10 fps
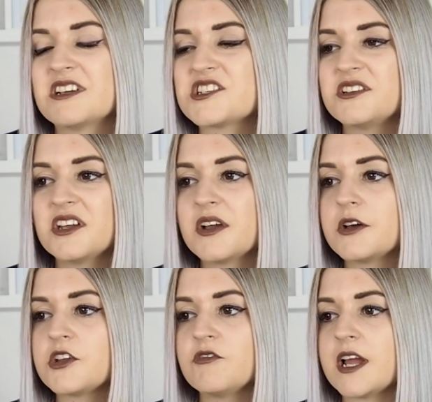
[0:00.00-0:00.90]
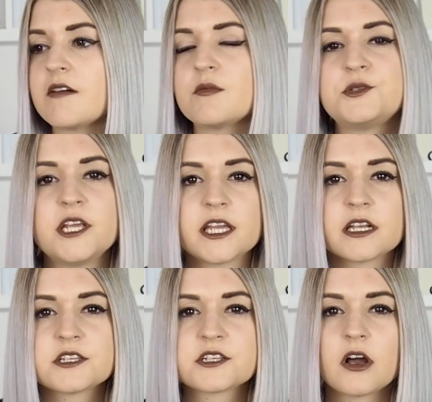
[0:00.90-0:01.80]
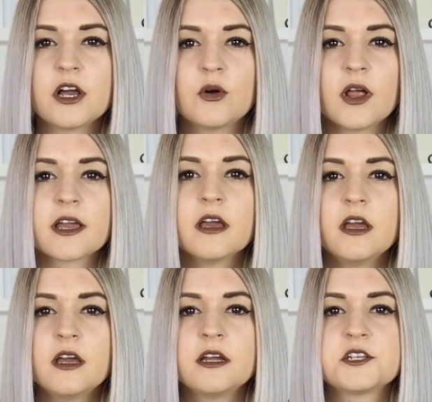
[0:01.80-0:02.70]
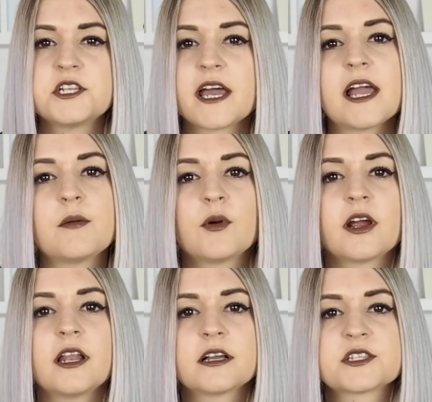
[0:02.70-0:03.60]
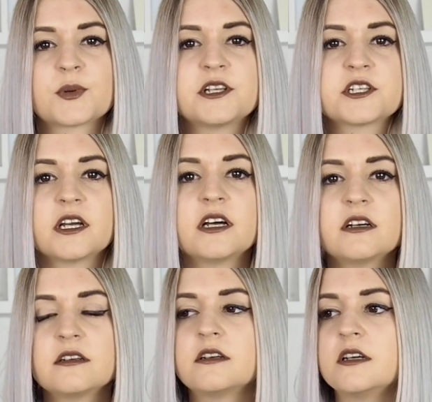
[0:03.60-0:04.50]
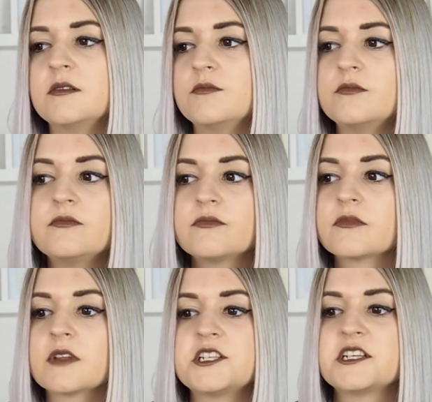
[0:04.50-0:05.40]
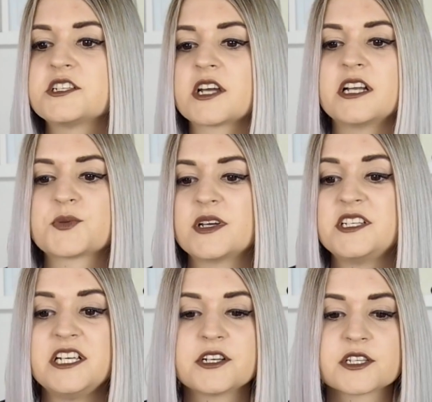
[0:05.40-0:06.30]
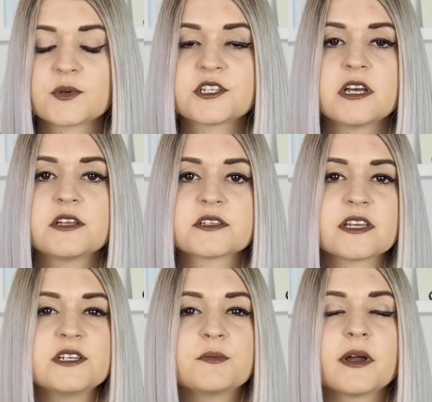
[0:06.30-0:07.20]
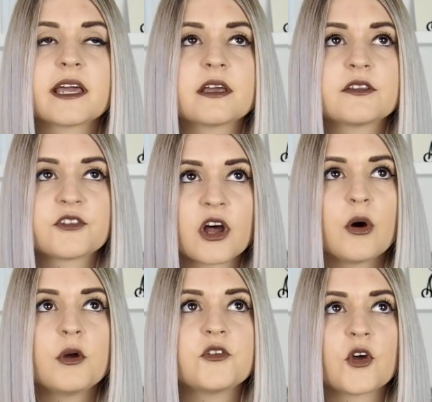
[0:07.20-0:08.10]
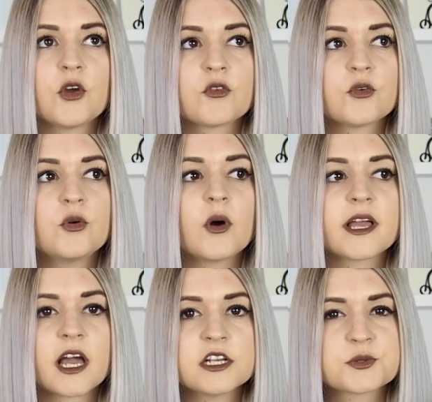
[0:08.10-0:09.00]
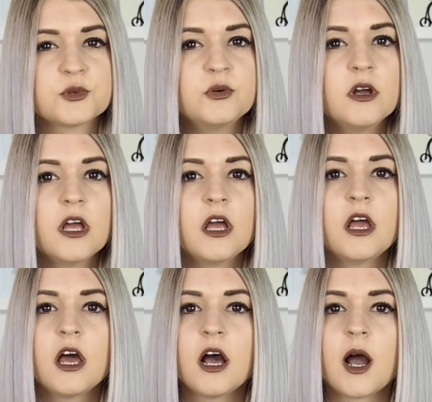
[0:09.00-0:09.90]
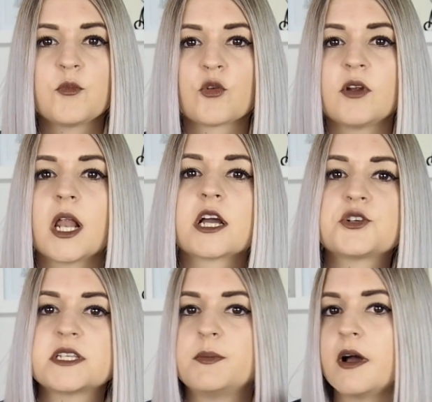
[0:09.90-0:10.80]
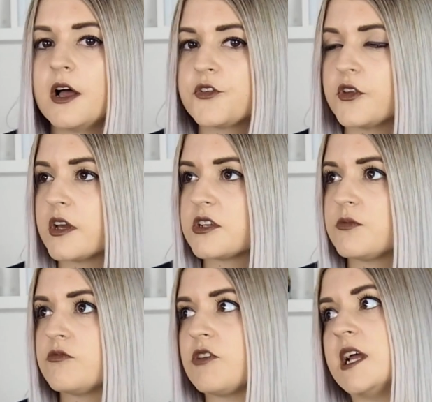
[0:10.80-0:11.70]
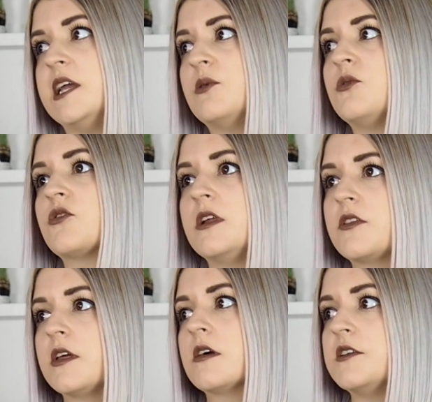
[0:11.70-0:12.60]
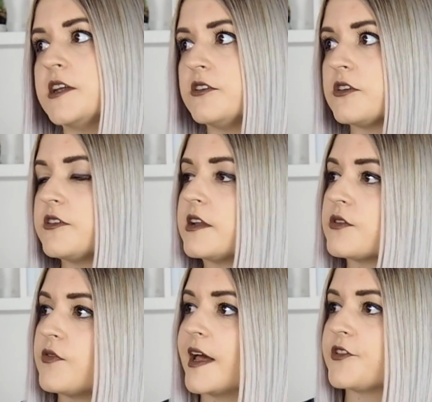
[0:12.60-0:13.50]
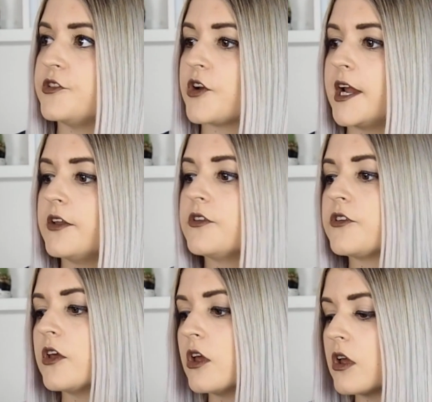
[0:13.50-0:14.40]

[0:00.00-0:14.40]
don't know, I don't really have a particular style. Like today I'm wearing like a sweatshirt. I tend to kind of wear t-shirts, sweatshirts. I'd say my style is overall quite casual. I'm not really like a dressy person, like I don't wear heels or anything. I tend to stick to flats and trainers.